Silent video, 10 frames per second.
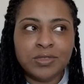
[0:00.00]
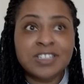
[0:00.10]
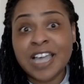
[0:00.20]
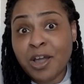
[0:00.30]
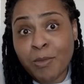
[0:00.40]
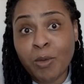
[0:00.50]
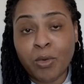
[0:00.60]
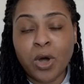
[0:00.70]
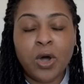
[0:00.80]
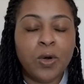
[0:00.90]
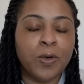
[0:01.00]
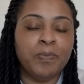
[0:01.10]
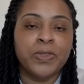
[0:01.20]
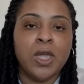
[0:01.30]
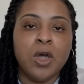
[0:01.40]
looks like a mobile
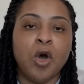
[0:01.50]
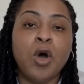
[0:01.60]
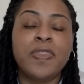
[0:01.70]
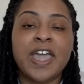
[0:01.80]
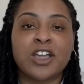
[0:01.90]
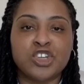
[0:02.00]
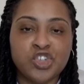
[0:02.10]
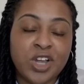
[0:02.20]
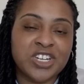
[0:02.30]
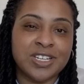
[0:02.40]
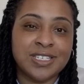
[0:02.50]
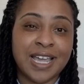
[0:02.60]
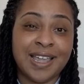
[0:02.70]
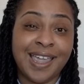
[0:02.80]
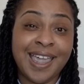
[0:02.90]
home on that construction
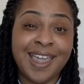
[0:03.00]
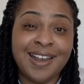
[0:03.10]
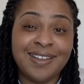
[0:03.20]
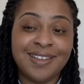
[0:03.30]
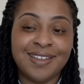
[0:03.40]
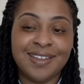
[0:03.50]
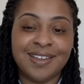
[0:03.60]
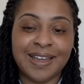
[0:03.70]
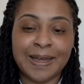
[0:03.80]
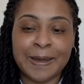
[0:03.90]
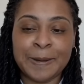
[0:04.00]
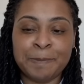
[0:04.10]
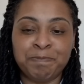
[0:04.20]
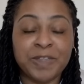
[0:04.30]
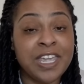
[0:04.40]
site? And
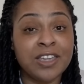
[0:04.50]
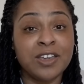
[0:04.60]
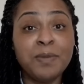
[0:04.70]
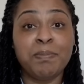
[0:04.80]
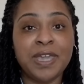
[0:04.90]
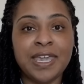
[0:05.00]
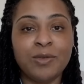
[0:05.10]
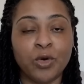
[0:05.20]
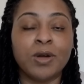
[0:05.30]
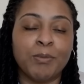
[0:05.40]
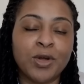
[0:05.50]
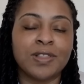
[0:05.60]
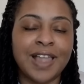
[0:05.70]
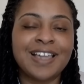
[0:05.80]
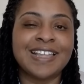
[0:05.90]
it could be, or more
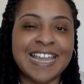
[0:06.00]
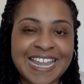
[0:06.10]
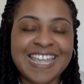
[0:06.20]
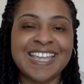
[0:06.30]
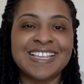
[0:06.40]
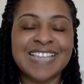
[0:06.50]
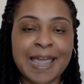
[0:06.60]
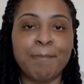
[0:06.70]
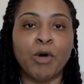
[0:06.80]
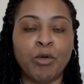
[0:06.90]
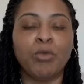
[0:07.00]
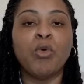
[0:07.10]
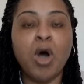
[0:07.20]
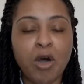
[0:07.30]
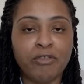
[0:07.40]
than likely it is, a
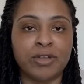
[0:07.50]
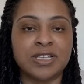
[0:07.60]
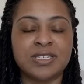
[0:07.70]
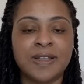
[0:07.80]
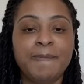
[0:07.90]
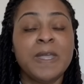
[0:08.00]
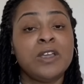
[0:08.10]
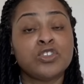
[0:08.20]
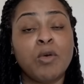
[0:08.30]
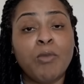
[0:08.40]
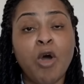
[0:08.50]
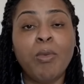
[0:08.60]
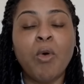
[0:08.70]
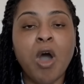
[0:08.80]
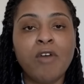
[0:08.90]
mobile office. So
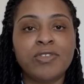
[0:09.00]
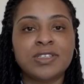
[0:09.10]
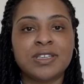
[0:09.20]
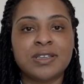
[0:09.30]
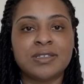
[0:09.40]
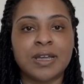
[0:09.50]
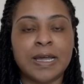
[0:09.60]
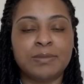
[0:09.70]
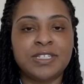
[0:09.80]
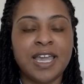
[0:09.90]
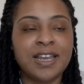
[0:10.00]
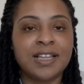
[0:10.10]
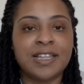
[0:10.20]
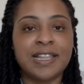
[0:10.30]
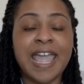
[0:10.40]
mobile offices,
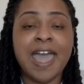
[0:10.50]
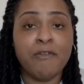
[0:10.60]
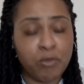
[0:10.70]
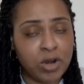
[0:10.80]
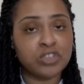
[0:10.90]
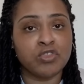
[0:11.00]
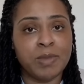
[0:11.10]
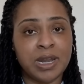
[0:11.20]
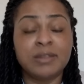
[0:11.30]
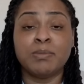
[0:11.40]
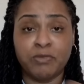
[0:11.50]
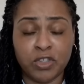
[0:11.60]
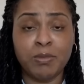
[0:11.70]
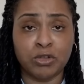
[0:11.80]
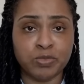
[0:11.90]
technically they have a restroom in it for
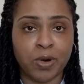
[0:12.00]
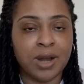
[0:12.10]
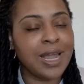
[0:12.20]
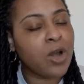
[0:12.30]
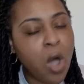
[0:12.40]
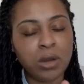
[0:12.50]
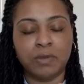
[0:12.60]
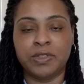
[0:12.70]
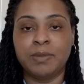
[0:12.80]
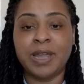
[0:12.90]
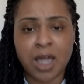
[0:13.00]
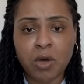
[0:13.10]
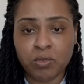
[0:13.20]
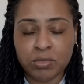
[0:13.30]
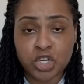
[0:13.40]
the most part, not all of them, and
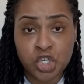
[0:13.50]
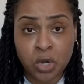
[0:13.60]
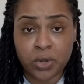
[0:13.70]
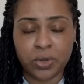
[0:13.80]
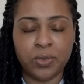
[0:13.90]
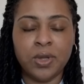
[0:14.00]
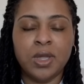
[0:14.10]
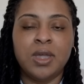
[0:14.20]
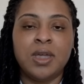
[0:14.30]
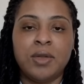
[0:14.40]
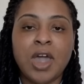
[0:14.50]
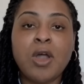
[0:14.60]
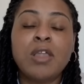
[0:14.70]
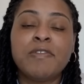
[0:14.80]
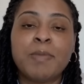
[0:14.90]
I'll show you. Not
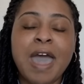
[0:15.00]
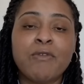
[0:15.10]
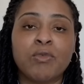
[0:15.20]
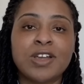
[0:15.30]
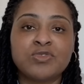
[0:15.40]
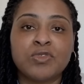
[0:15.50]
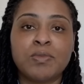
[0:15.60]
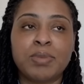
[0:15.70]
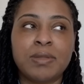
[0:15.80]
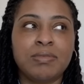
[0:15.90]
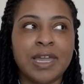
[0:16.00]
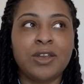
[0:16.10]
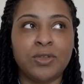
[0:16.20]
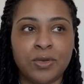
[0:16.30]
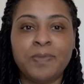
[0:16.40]
all of them have a restroom, but they
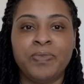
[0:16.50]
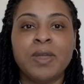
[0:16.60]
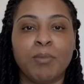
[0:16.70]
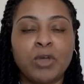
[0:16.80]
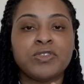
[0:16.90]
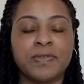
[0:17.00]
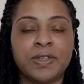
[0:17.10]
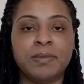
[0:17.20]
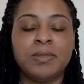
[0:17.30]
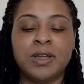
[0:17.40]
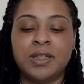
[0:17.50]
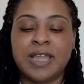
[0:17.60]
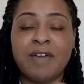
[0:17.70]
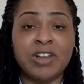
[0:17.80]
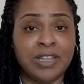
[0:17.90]
do, most of them.
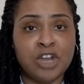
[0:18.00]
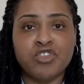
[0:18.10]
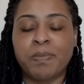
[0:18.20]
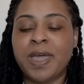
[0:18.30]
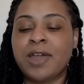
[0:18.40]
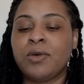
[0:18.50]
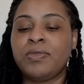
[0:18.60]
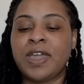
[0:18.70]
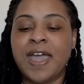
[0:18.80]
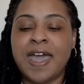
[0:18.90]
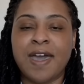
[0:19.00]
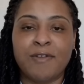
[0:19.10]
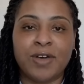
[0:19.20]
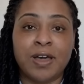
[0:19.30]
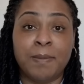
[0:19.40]
They have an electric panel, they
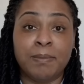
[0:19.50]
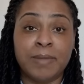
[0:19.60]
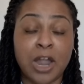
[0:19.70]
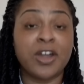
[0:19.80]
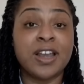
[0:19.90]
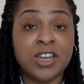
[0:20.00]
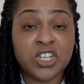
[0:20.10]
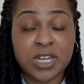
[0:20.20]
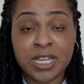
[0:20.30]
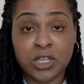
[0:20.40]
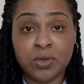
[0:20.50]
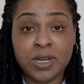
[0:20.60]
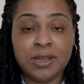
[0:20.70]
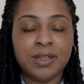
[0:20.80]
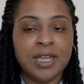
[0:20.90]
have air conditioning
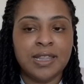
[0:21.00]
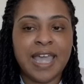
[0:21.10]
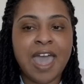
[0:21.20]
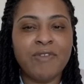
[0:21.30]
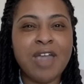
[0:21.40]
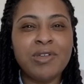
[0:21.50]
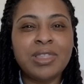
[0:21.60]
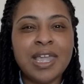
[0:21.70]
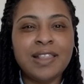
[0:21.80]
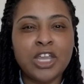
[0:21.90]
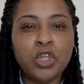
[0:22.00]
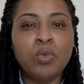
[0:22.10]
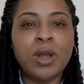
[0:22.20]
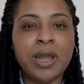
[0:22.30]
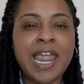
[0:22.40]
unit, they have everything that you
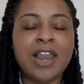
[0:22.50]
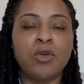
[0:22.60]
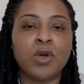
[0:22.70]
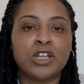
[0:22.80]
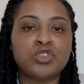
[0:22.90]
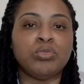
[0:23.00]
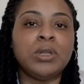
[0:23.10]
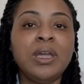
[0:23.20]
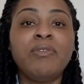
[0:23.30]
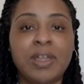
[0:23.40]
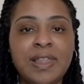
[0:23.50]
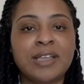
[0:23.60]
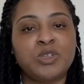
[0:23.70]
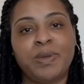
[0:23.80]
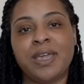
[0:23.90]
would need in order to live in
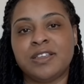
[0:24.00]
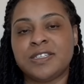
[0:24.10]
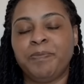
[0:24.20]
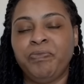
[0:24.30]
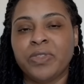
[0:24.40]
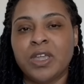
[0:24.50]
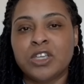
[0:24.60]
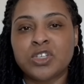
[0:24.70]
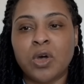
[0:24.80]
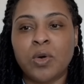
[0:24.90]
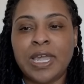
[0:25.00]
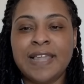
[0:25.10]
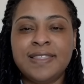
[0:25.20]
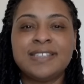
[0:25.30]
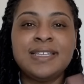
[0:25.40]
that space. So
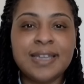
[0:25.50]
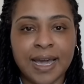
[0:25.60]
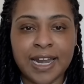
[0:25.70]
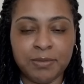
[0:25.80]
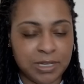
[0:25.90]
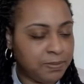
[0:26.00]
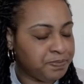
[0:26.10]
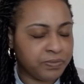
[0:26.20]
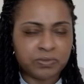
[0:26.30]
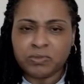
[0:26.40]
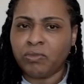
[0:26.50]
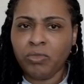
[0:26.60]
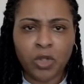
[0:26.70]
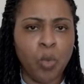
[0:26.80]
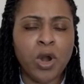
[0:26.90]
in this economy
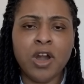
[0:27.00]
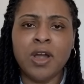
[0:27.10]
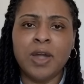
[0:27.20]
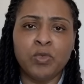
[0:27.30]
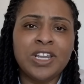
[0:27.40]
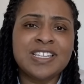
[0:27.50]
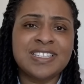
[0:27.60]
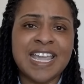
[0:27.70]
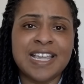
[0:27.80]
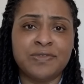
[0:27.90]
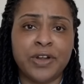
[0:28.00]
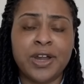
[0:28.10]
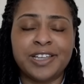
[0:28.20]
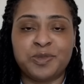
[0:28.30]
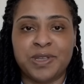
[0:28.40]
where real estate is
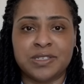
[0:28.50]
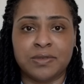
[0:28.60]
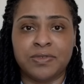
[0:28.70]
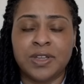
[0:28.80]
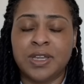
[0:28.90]
very expensive,